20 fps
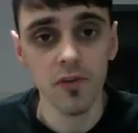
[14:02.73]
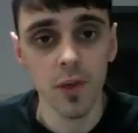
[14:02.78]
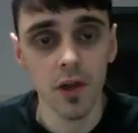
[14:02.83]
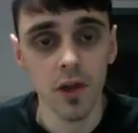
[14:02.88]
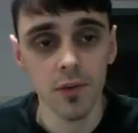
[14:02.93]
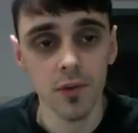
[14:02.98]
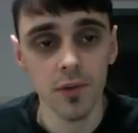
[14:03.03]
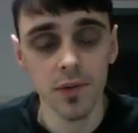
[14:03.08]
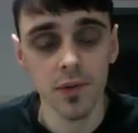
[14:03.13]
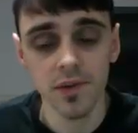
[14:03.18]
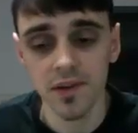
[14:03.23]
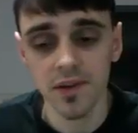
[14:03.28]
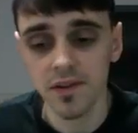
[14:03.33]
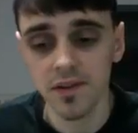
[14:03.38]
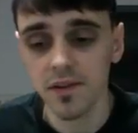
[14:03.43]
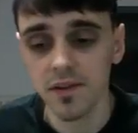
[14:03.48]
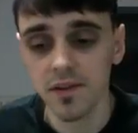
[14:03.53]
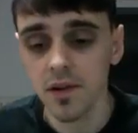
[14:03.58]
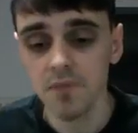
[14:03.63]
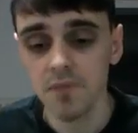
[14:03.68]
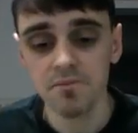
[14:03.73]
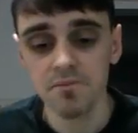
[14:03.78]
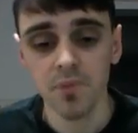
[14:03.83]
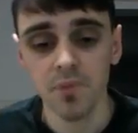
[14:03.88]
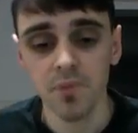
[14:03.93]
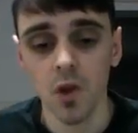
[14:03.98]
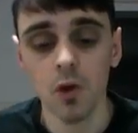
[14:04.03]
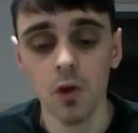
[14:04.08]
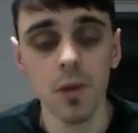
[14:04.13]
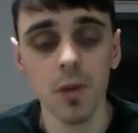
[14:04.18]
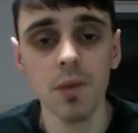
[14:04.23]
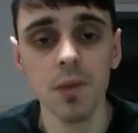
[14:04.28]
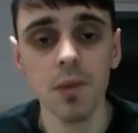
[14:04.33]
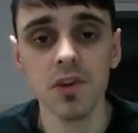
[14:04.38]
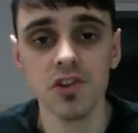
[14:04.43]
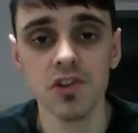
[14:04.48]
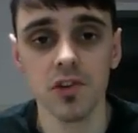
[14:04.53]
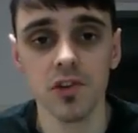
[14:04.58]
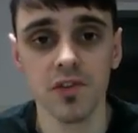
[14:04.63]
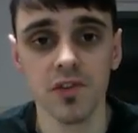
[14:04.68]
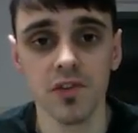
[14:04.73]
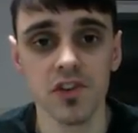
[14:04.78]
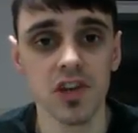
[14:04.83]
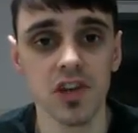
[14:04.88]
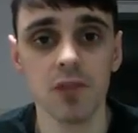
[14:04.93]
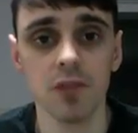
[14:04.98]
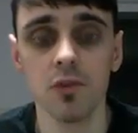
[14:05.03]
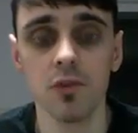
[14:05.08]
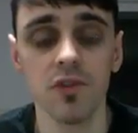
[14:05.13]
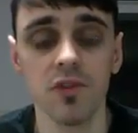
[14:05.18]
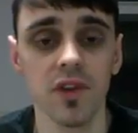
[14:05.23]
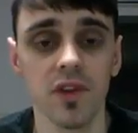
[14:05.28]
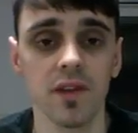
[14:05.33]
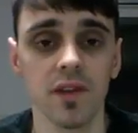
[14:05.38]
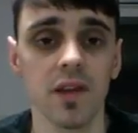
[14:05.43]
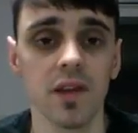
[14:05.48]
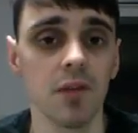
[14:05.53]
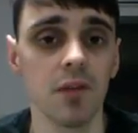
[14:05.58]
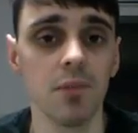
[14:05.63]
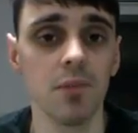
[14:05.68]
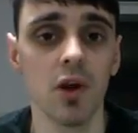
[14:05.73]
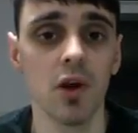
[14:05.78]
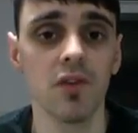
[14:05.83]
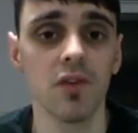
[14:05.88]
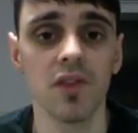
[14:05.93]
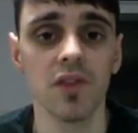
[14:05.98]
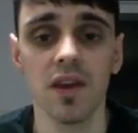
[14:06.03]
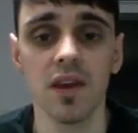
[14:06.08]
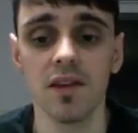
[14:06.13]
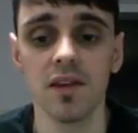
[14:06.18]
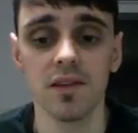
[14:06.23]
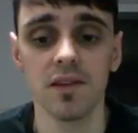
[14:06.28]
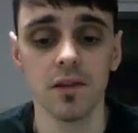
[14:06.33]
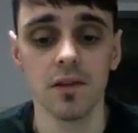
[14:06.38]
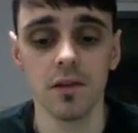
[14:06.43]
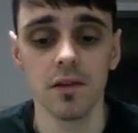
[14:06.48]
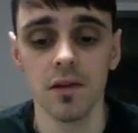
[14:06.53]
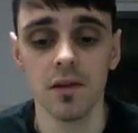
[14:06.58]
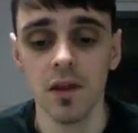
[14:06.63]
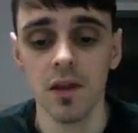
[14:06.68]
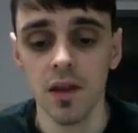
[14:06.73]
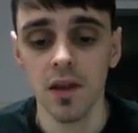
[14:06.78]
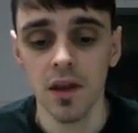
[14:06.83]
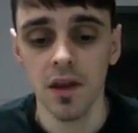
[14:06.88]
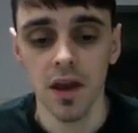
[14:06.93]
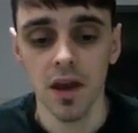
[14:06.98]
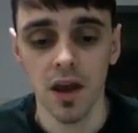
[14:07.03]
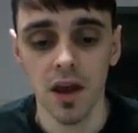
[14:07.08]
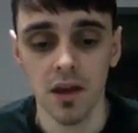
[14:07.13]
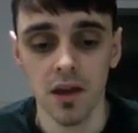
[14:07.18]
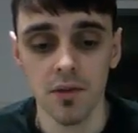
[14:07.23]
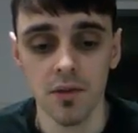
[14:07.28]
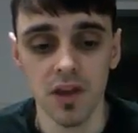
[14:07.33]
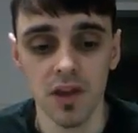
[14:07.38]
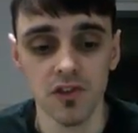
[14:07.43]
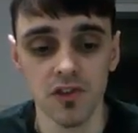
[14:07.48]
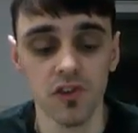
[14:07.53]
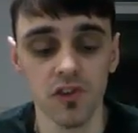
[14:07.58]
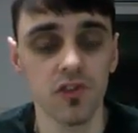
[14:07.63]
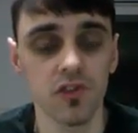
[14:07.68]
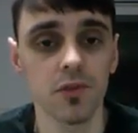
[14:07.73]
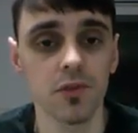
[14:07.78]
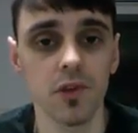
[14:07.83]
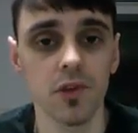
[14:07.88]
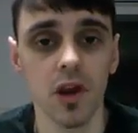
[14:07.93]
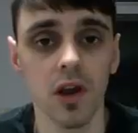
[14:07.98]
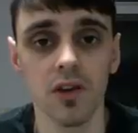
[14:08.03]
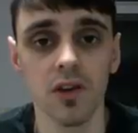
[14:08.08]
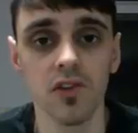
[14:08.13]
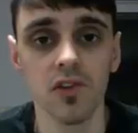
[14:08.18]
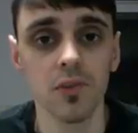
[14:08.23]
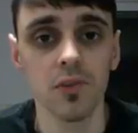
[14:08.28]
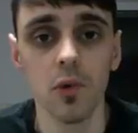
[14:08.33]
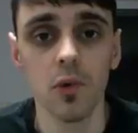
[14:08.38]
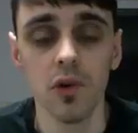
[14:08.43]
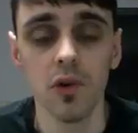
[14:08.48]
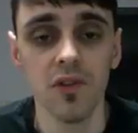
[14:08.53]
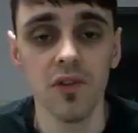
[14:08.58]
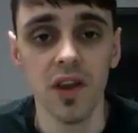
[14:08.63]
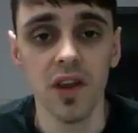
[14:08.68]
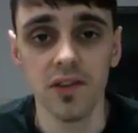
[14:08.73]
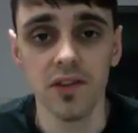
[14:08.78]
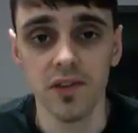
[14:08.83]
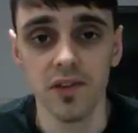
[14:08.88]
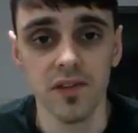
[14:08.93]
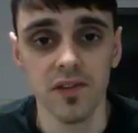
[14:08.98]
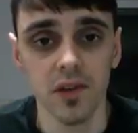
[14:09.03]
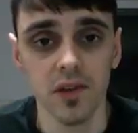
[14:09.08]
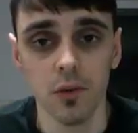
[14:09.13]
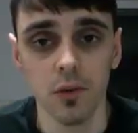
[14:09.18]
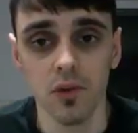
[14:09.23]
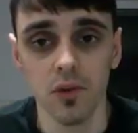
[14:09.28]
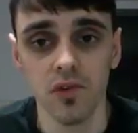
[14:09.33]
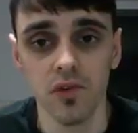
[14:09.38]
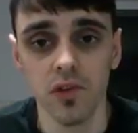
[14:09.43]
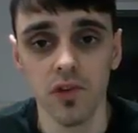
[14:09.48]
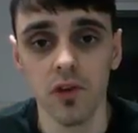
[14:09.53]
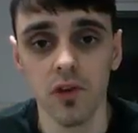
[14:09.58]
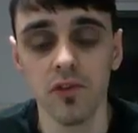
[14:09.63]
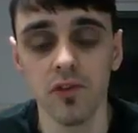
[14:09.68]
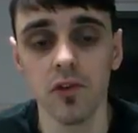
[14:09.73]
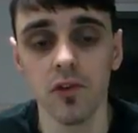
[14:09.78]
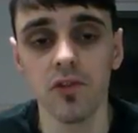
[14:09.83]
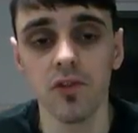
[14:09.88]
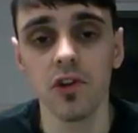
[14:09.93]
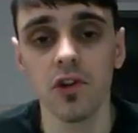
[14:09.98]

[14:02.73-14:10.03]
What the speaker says: purposes, or maybe it's just for general things like birthdays and just kind of small events and so on and so forth.